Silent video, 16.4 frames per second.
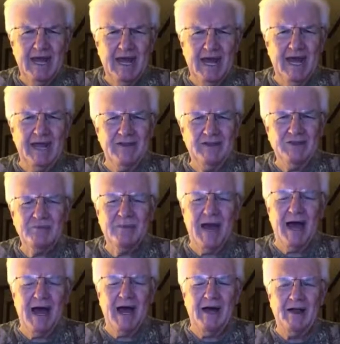Hey,
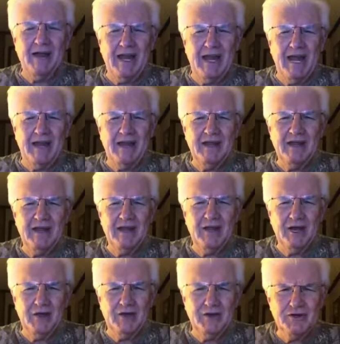smile. Let
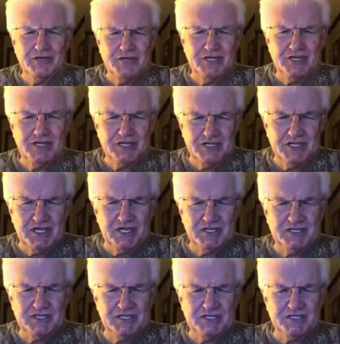others see
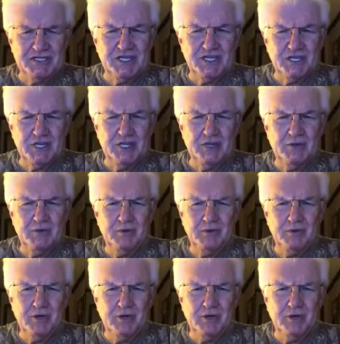Jesus in you.